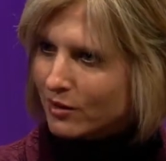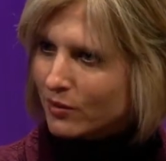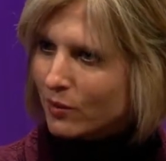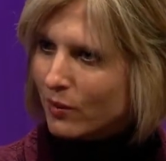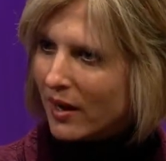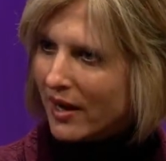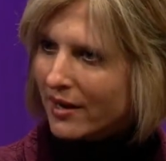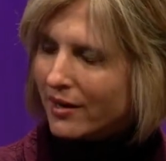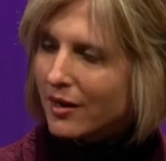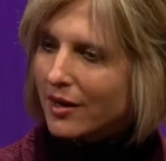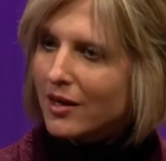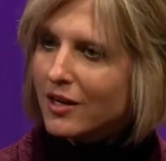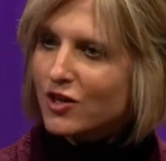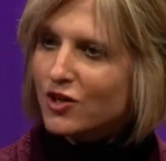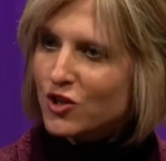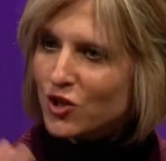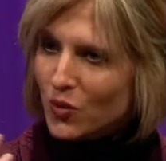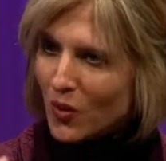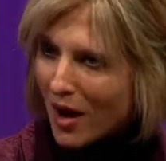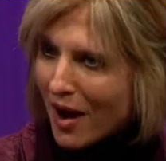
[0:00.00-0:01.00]
But
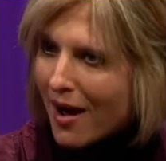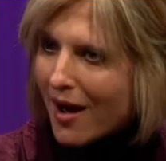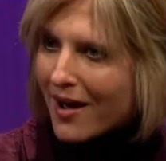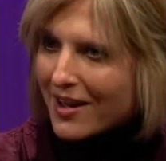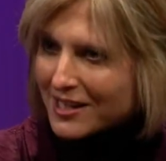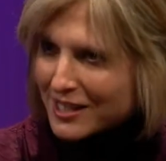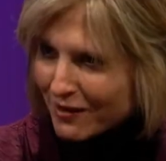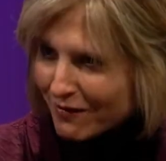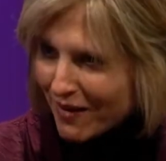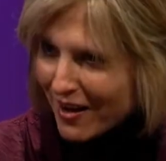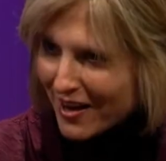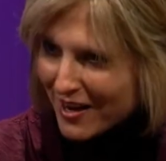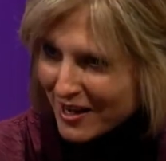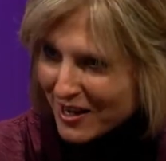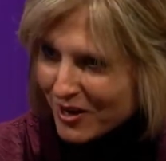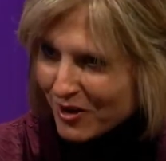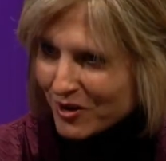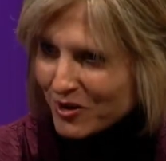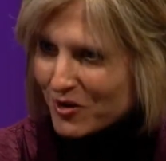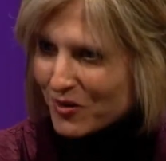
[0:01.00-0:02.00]
to us, if I
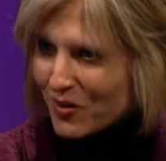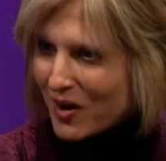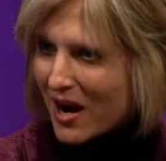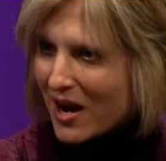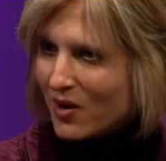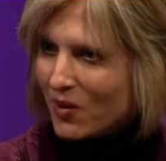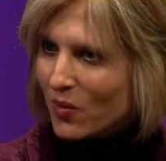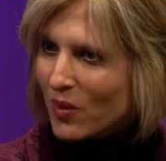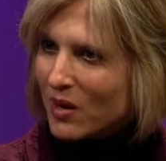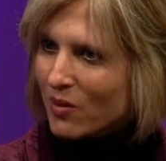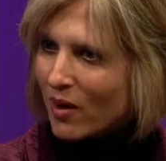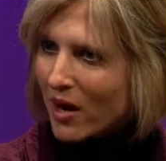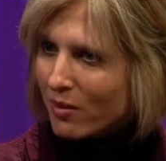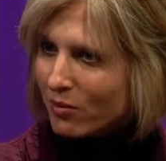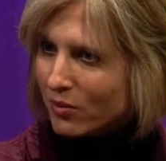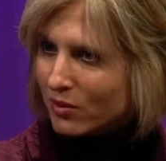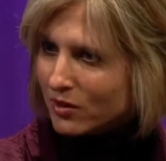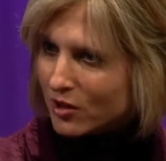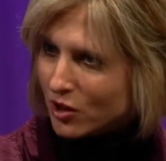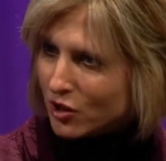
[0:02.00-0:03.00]
hear you right, we were
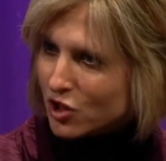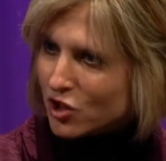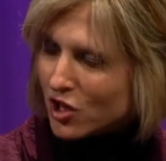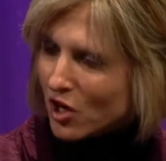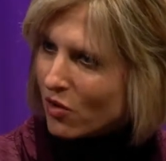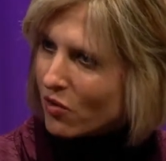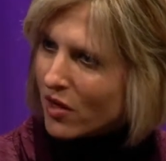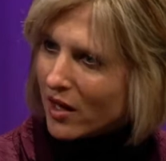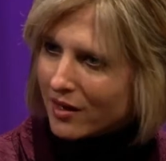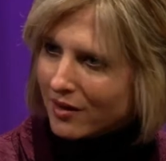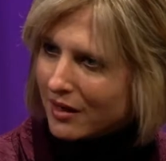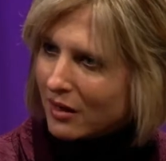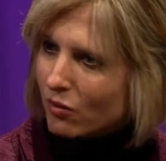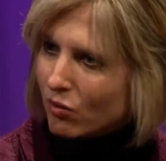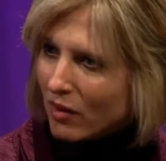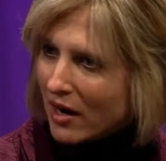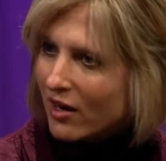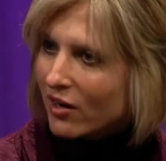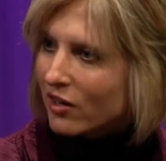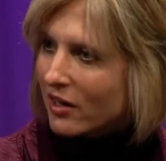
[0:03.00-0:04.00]
able to show that it
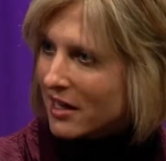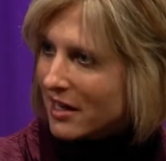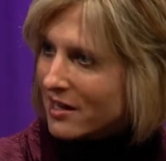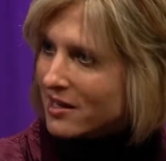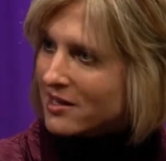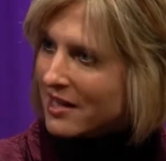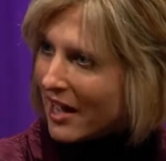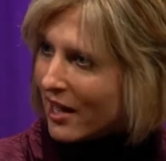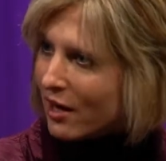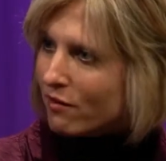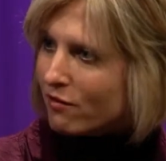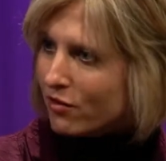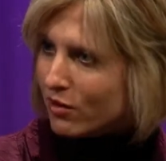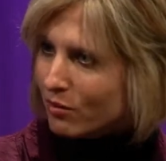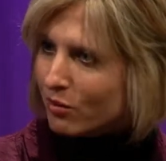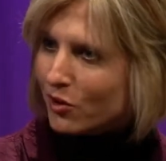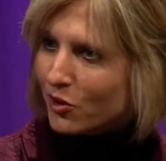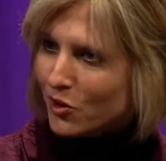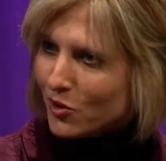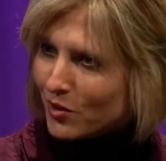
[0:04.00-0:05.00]
rarely is out of the
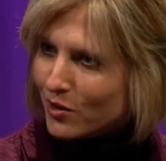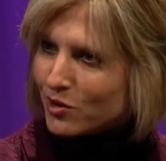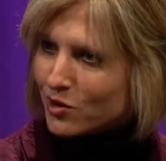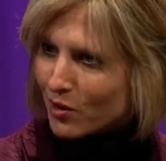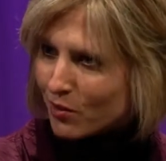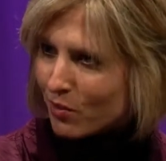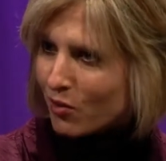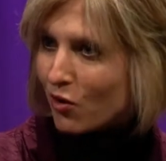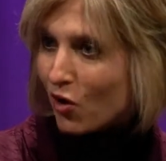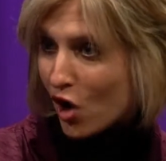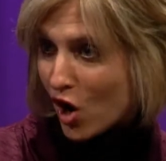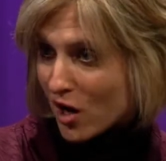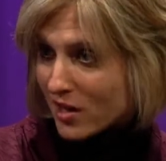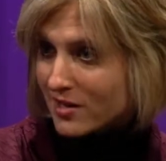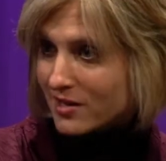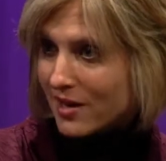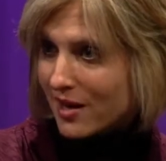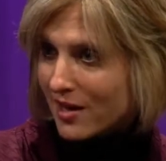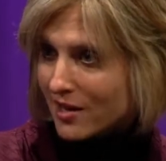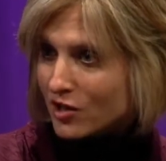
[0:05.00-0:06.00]
blue. There's a
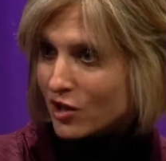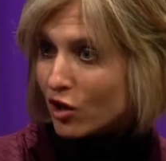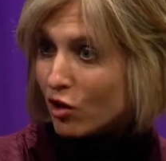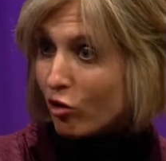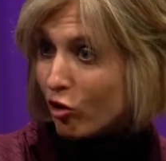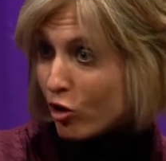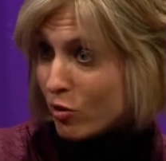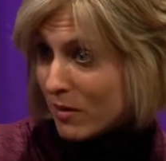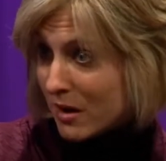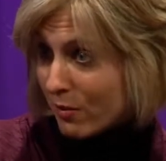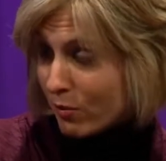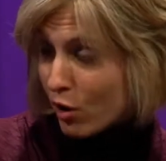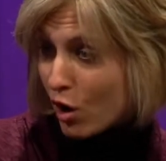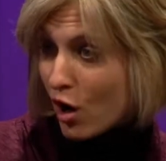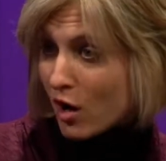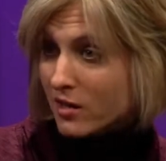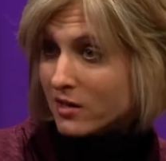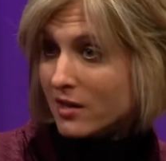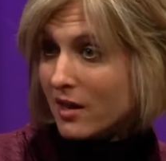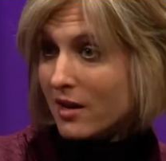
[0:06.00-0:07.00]
process, a grooming
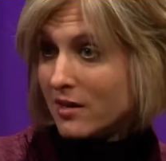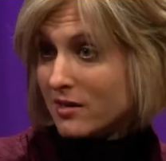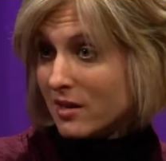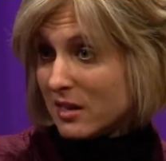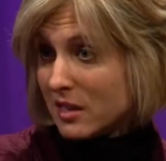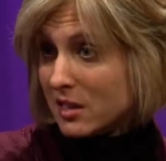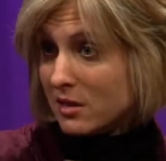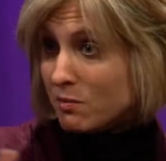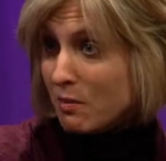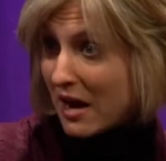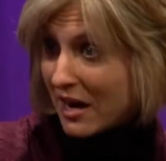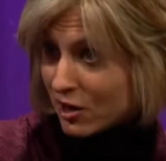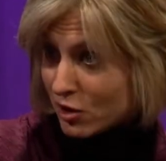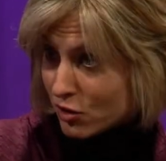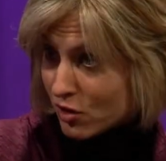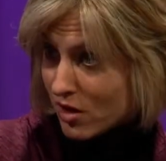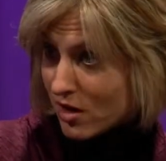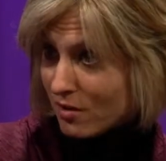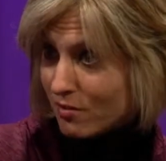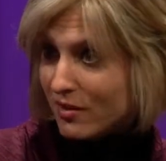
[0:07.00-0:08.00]
process, a
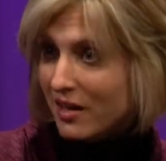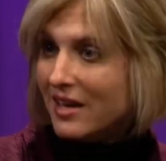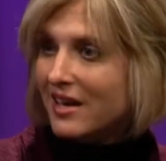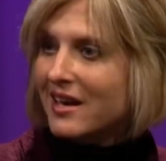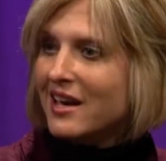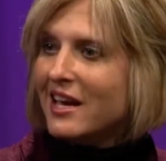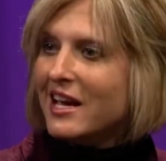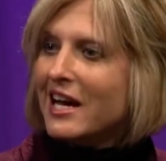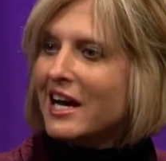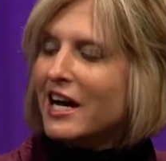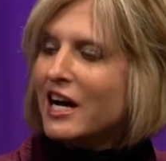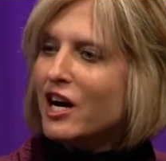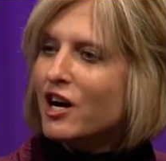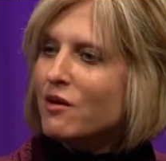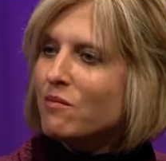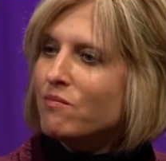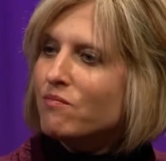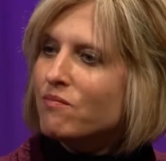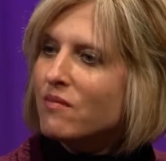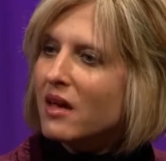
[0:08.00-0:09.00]
spectrum,
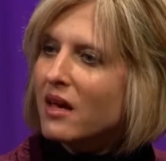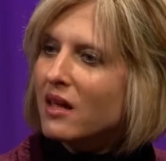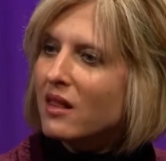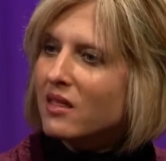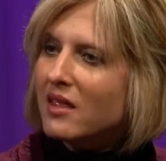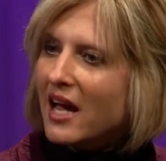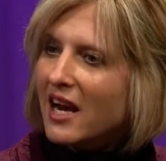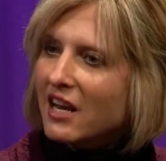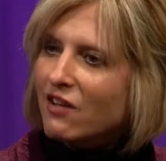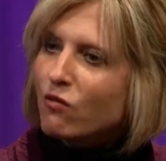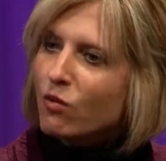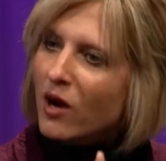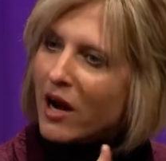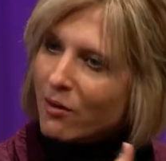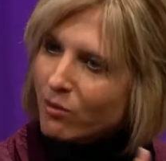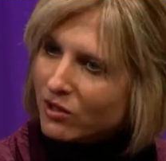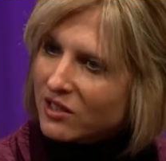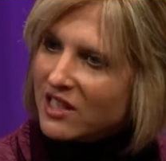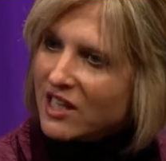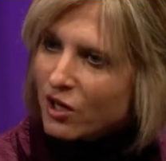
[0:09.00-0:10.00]
that if we're
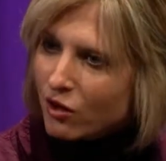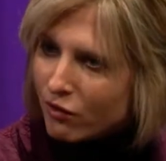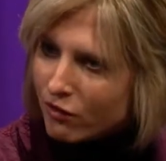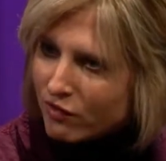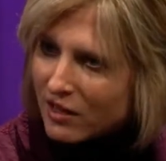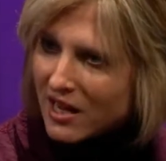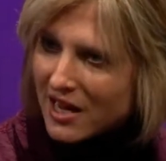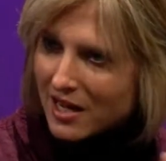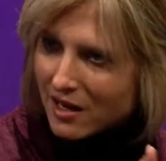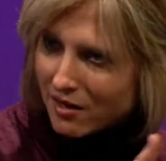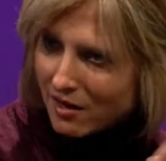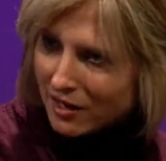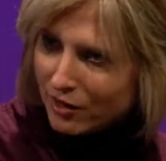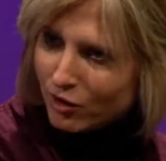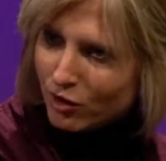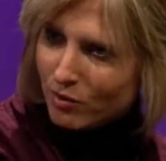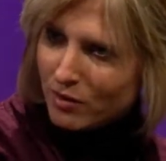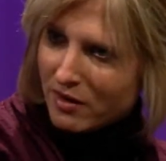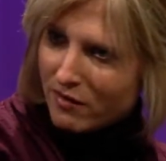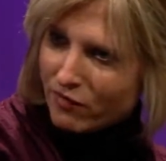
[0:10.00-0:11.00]
able to intervene a
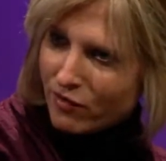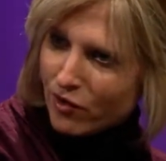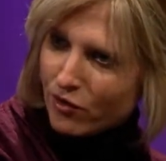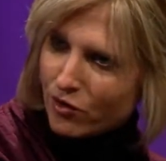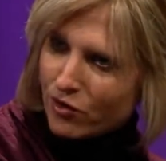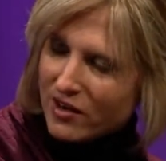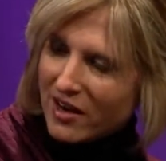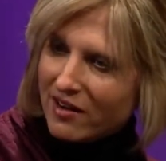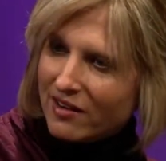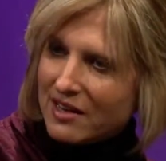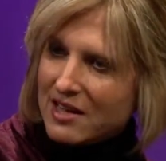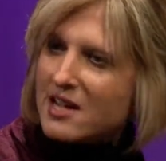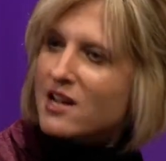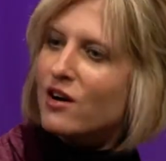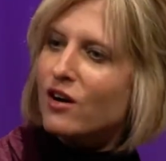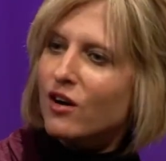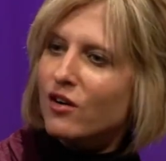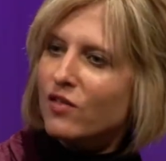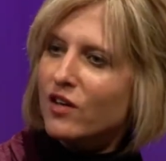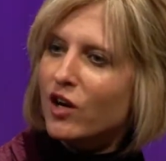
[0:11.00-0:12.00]
little bit further down
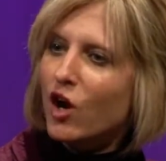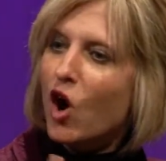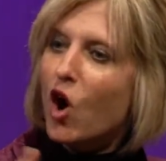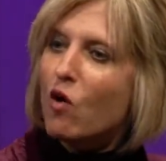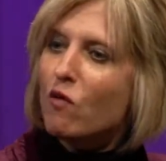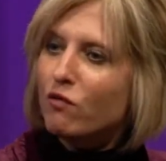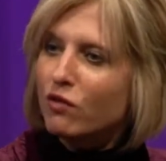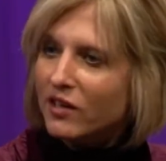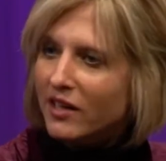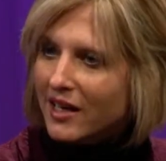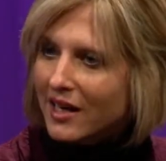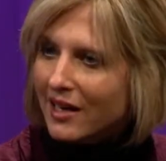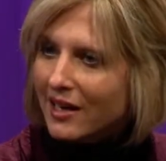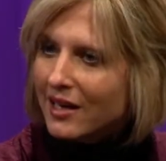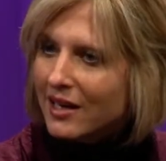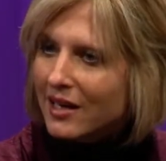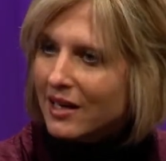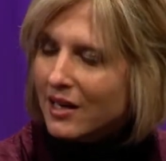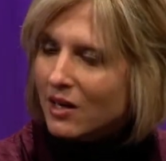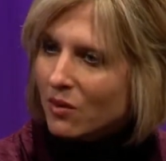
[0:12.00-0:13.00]
here, then hopefully
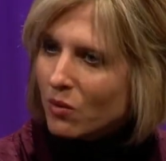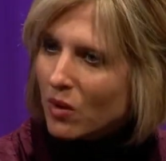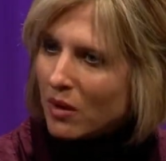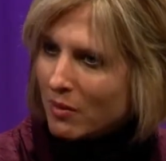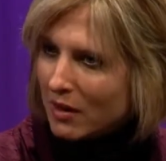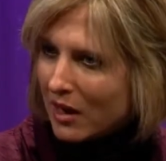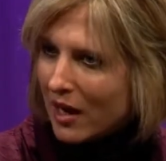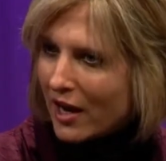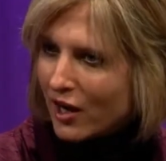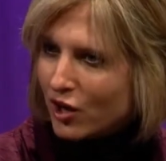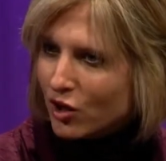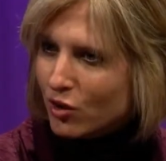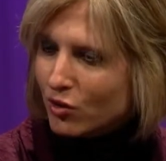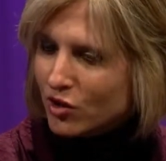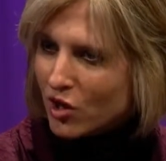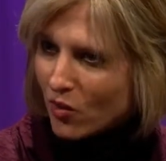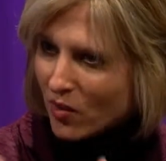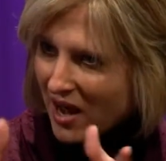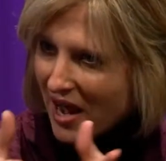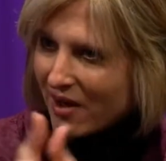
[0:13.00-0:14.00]
women like you
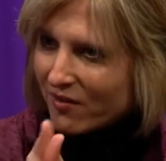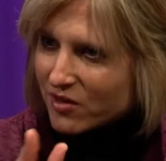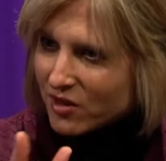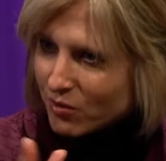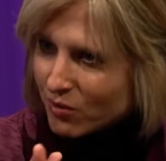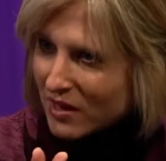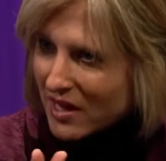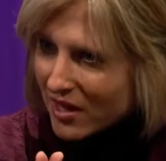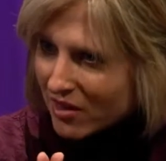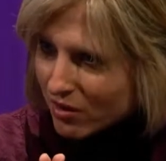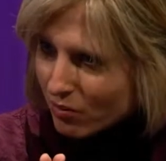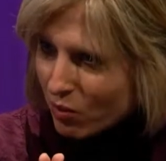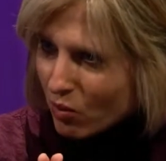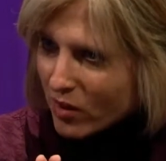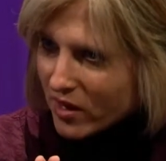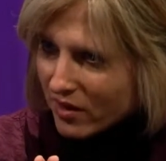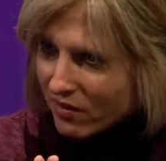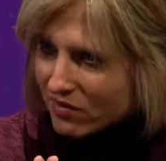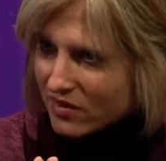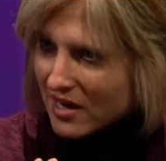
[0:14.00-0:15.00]
don't have to be at the
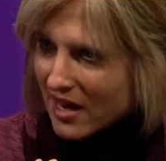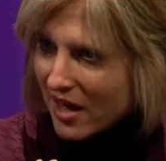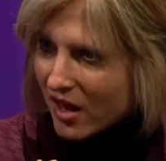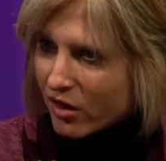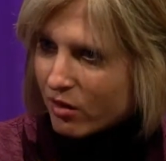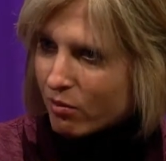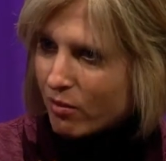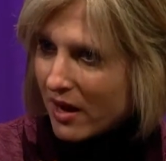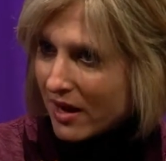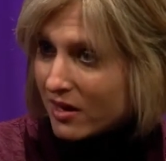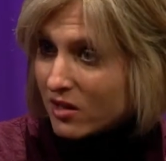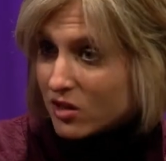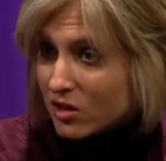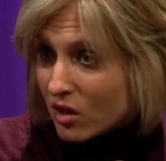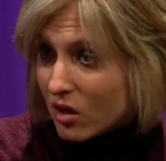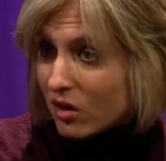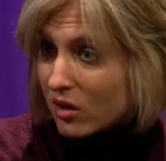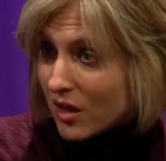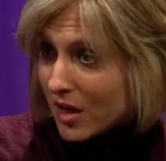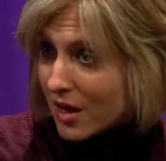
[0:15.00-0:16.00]
point of death, but it's
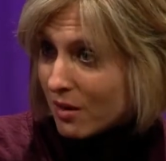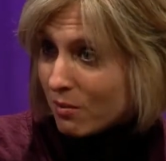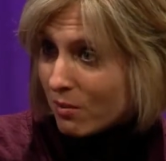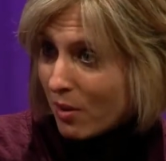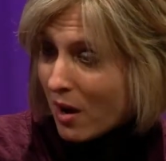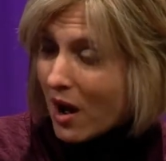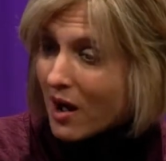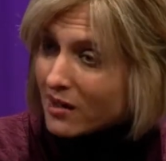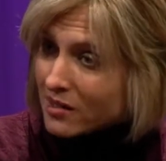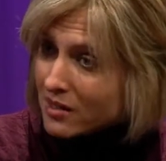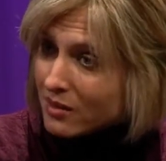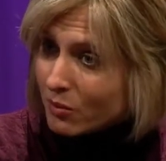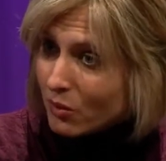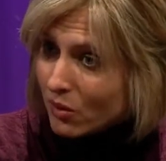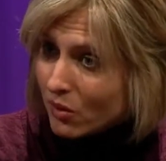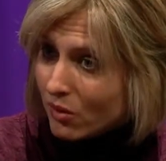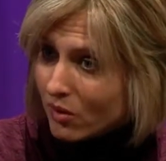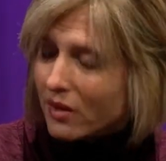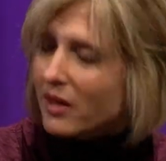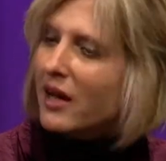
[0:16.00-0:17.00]
certainly
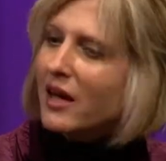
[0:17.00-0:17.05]
possible.